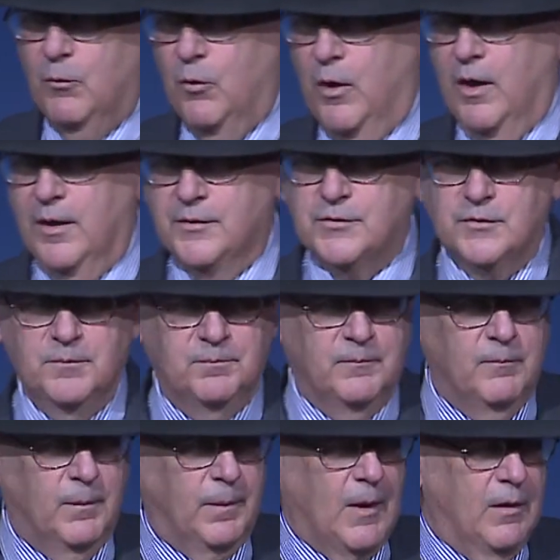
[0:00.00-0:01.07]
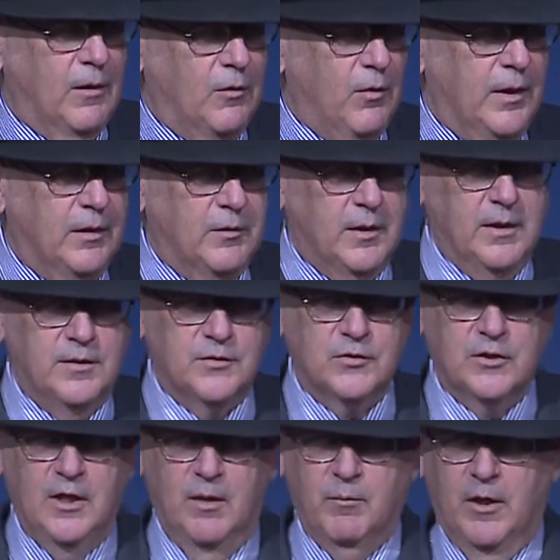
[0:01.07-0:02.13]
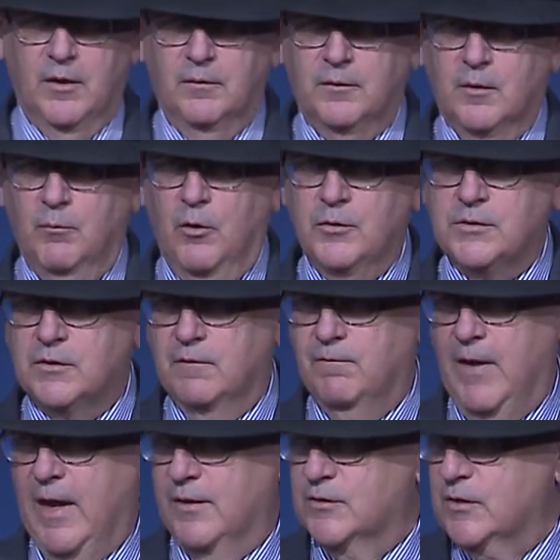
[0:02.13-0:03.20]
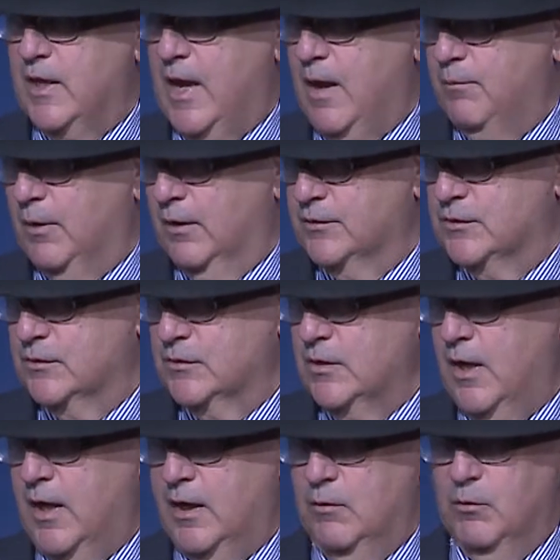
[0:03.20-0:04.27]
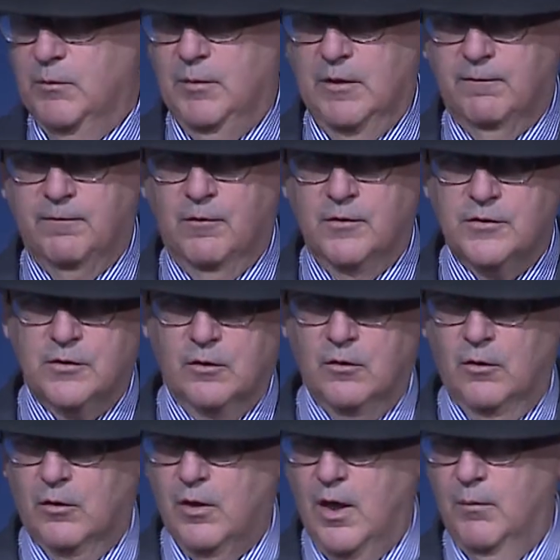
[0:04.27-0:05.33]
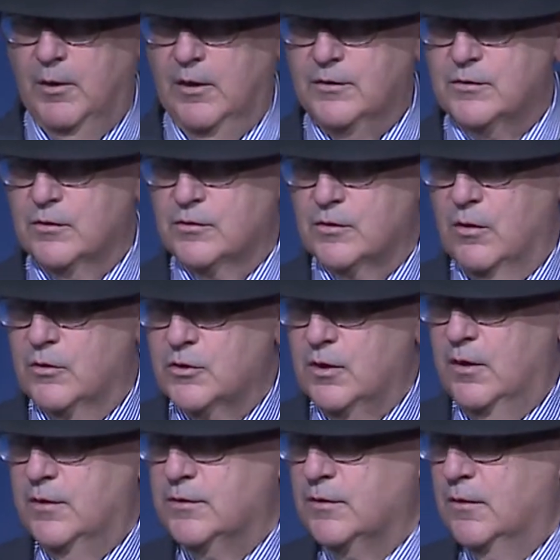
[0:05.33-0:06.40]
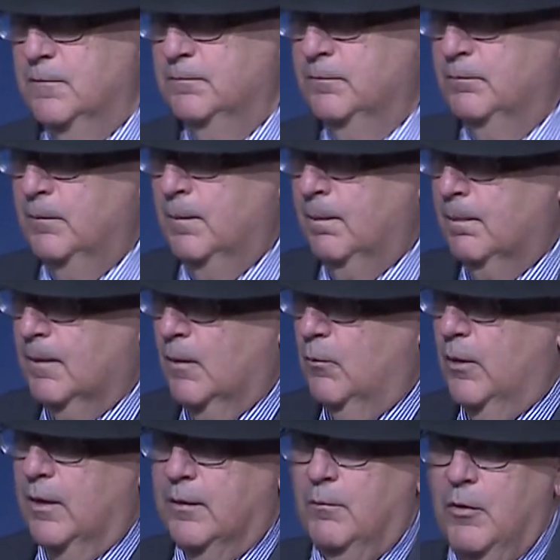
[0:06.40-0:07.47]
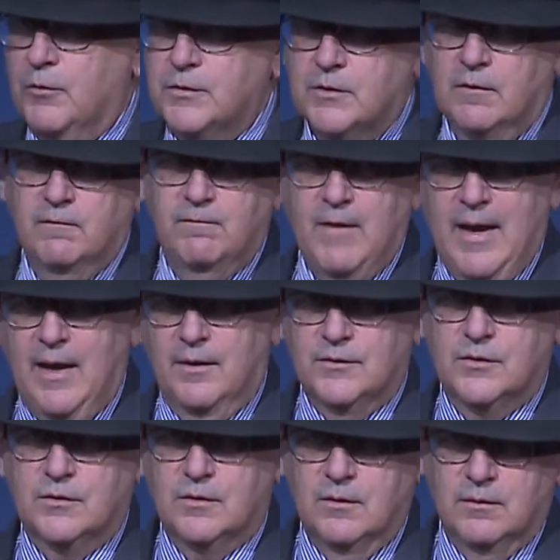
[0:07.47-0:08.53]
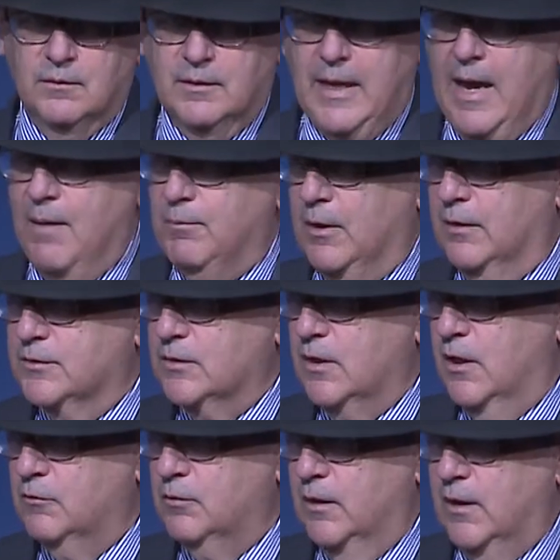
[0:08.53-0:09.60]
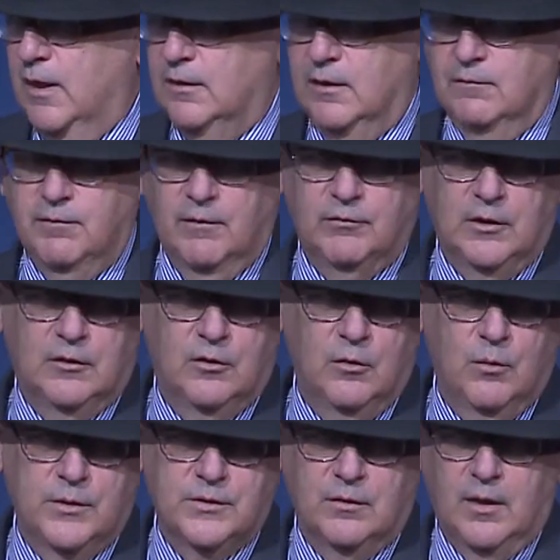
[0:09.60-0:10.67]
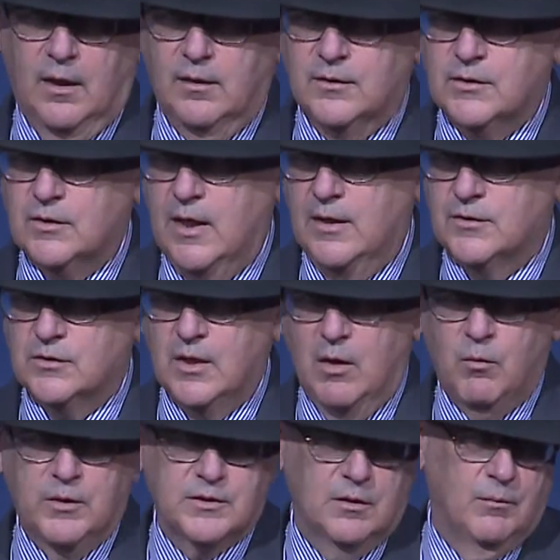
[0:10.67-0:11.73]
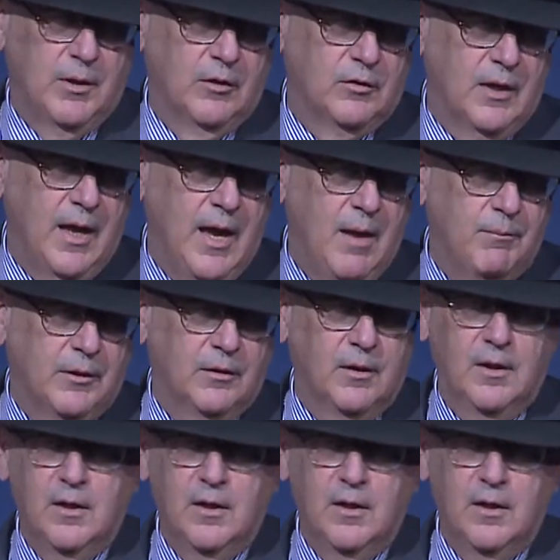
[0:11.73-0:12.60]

was, according to his schema, the most advanced capitalist society would be the first to go communist or socialist. Well, the most advanced capitalist country in 1852 was the United States, and that wasn't about to happen.